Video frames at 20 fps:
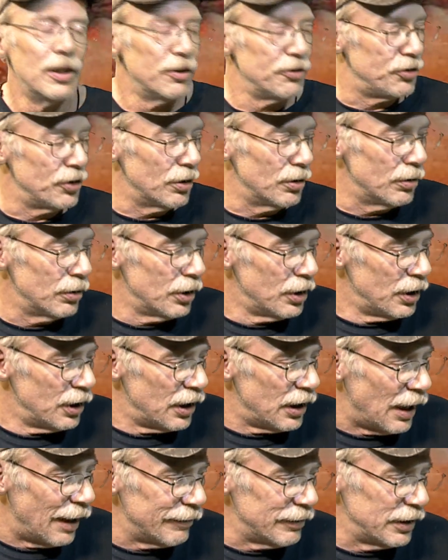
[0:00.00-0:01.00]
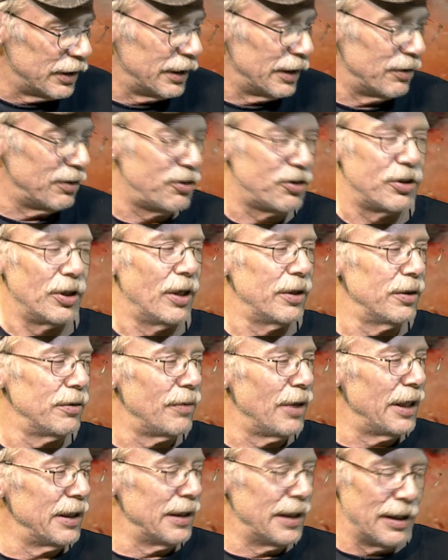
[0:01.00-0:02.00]
So I'm going to get started
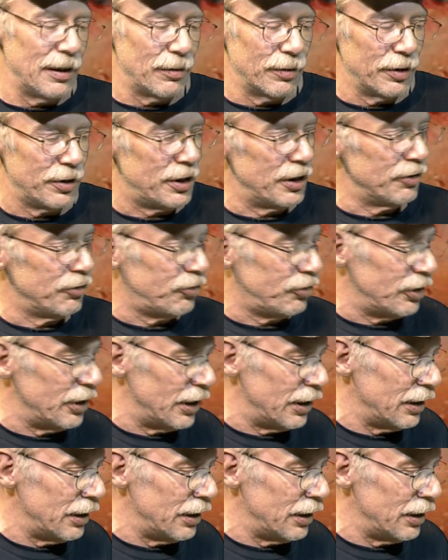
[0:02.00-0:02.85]
right now with this.